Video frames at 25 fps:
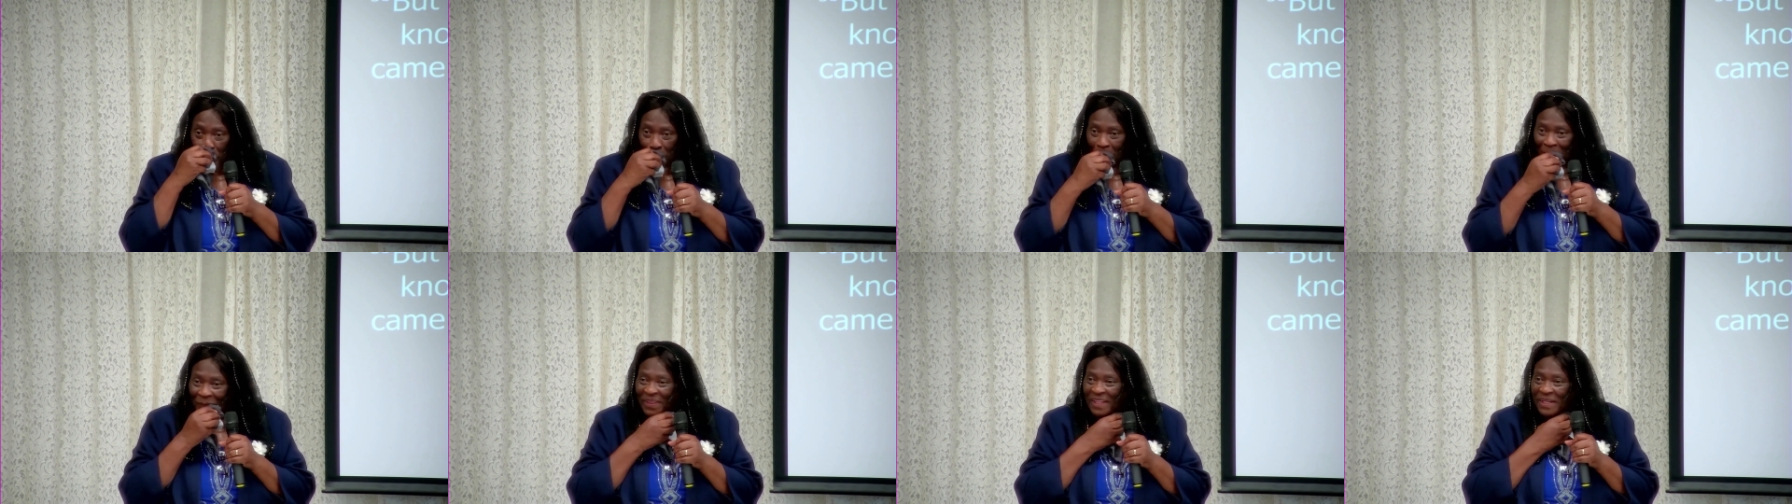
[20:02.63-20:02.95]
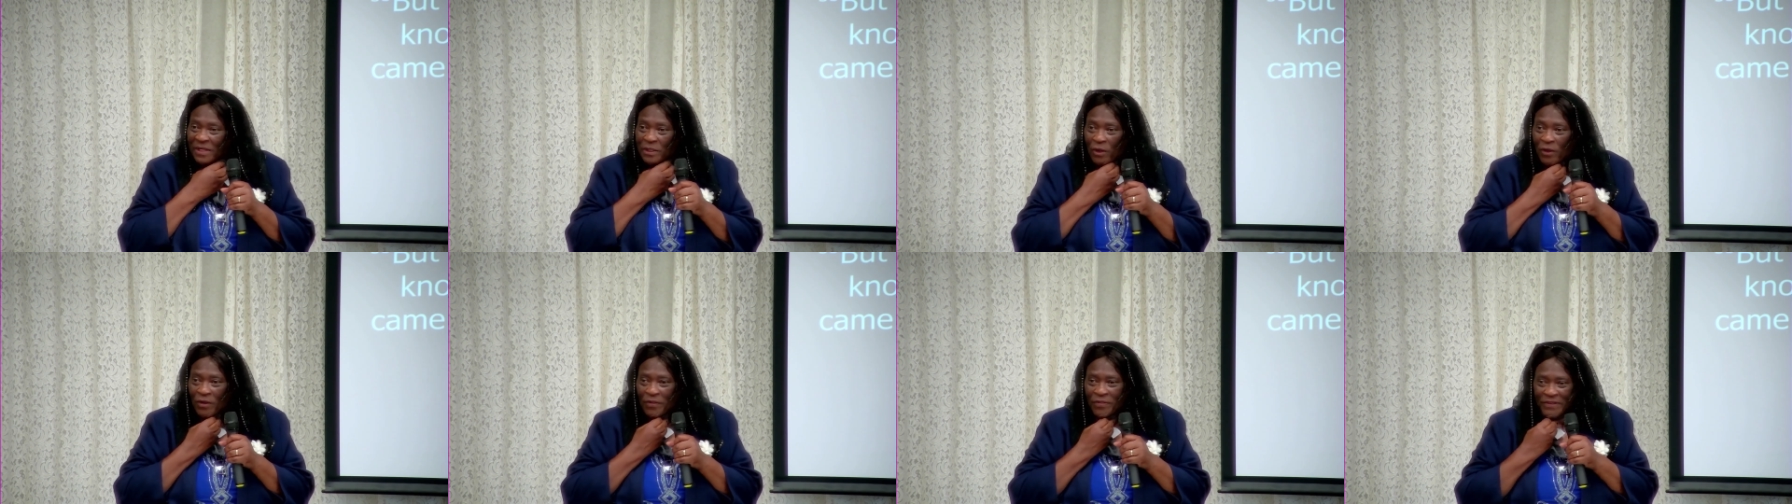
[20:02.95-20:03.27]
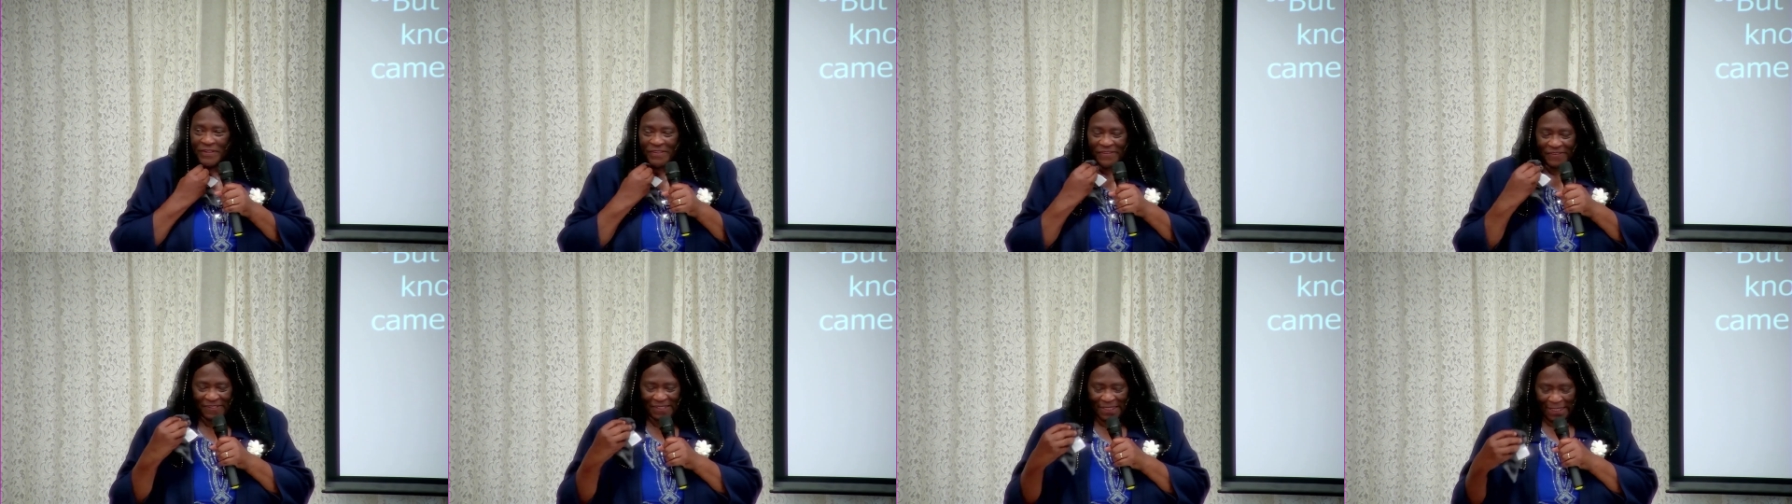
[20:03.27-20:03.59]
then
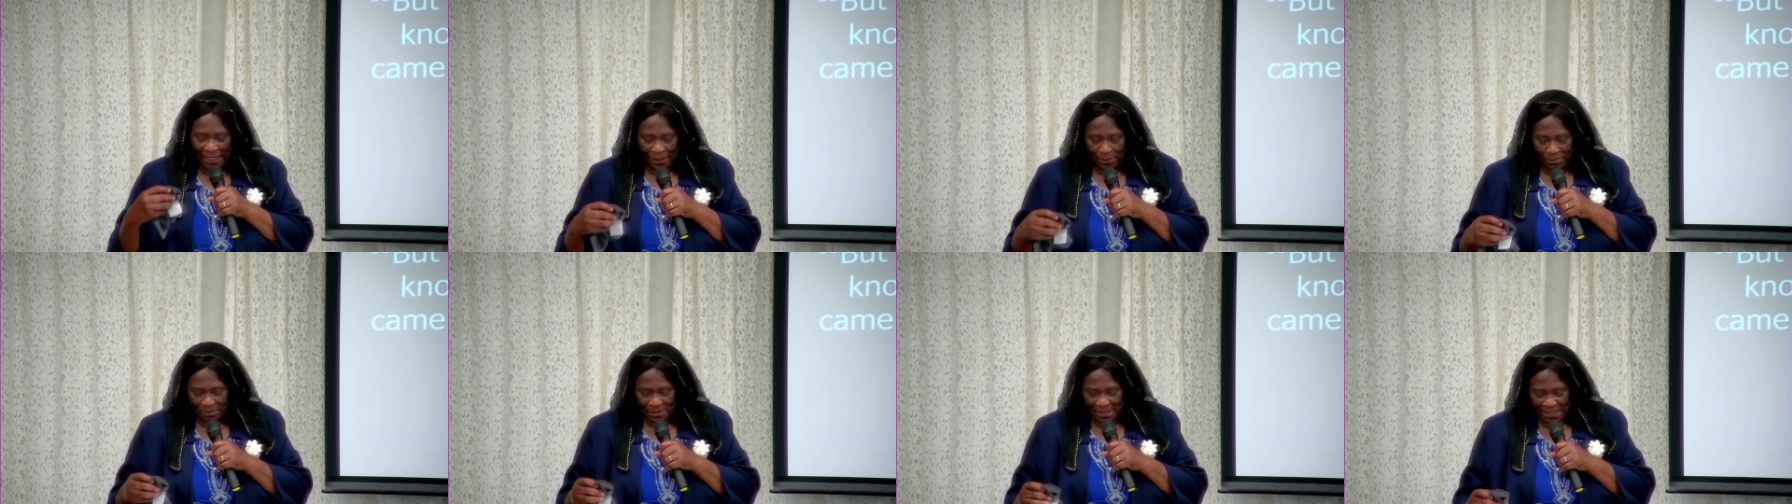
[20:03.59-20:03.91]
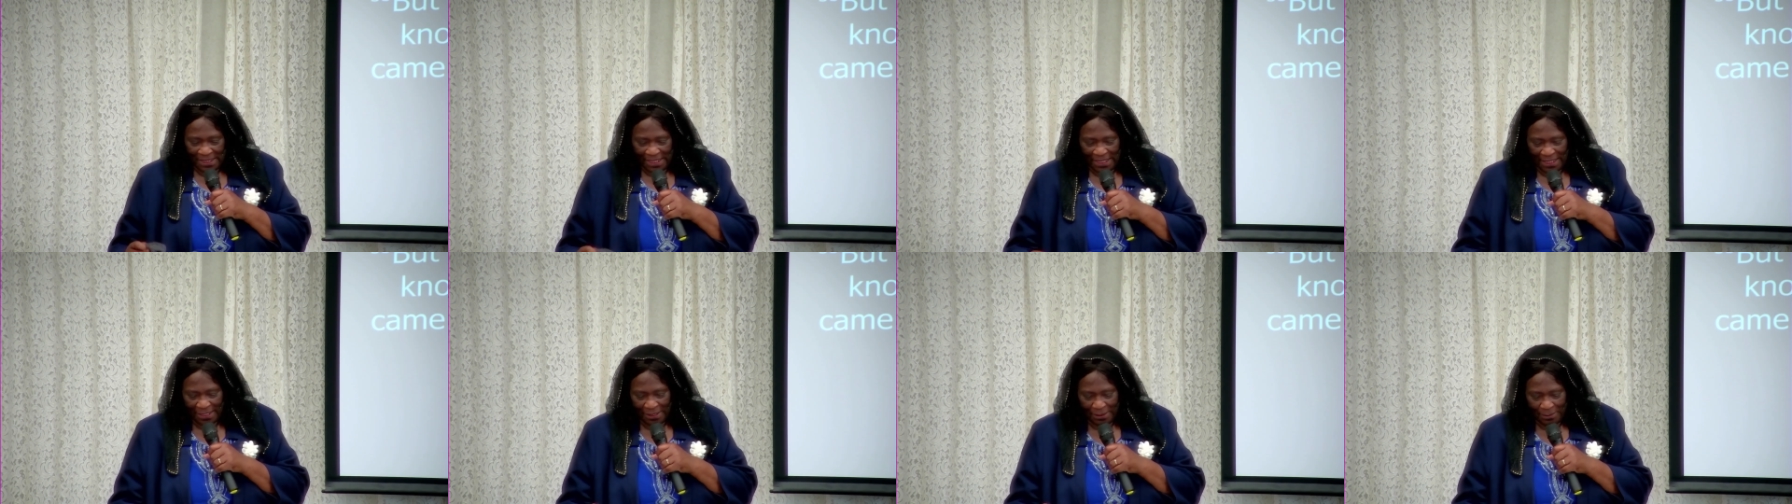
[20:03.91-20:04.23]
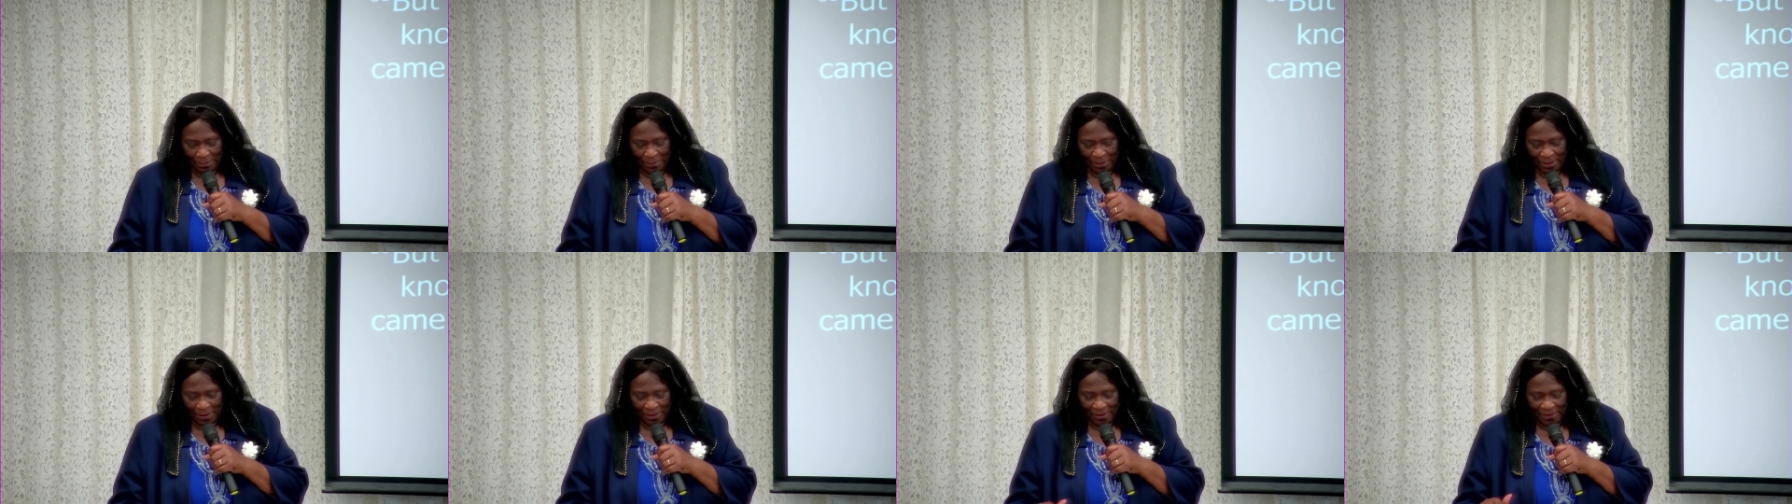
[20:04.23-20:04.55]
others came to him.